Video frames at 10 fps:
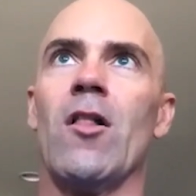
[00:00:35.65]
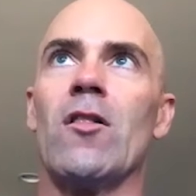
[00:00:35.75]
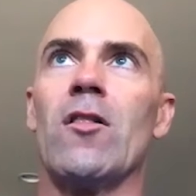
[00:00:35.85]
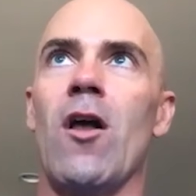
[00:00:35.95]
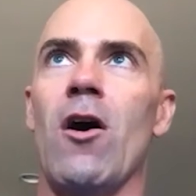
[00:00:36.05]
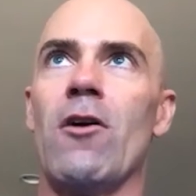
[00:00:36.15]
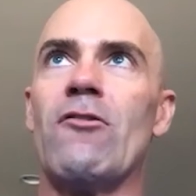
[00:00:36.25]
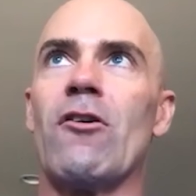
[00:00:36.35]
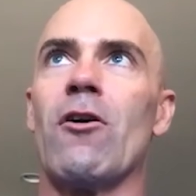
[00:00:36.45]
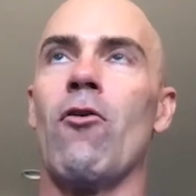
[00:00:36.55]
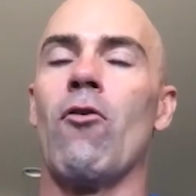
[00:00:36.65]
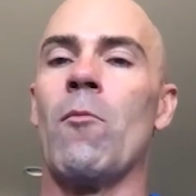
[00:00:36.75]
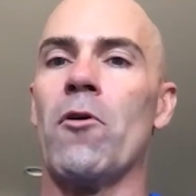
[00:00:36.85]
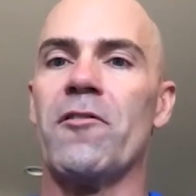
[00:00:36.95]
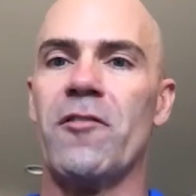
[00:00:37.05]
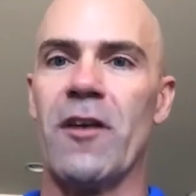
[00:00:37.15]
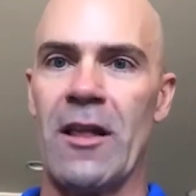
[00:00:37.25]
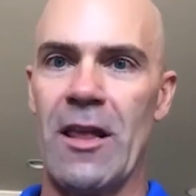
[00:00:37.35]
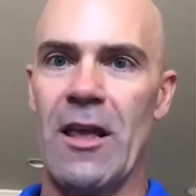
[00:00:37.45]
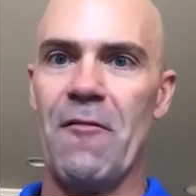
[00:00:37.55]
larger or more
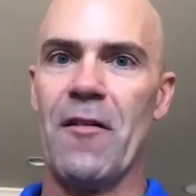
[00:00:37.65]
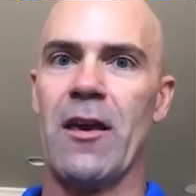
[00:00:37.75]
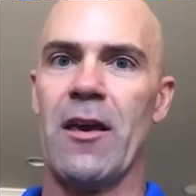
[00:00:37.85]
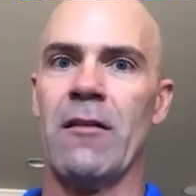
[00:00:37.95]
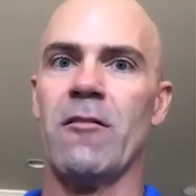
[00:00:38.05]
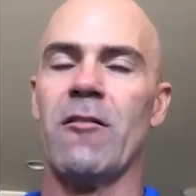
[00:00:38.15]
significant,